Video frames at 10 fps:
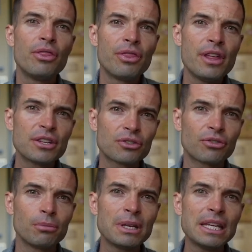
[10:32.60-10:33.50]
This for
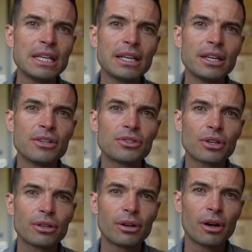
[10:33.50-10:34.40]
me is
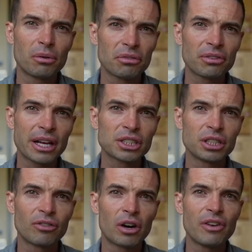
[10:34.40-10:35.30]
a reflection
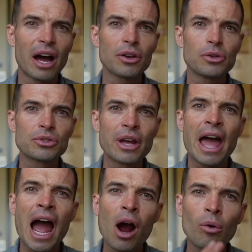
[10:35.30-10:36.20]
of our values.
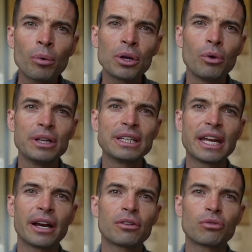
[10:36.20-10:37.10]
How are we going to
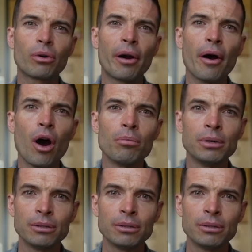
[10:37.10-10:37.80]
care for our home?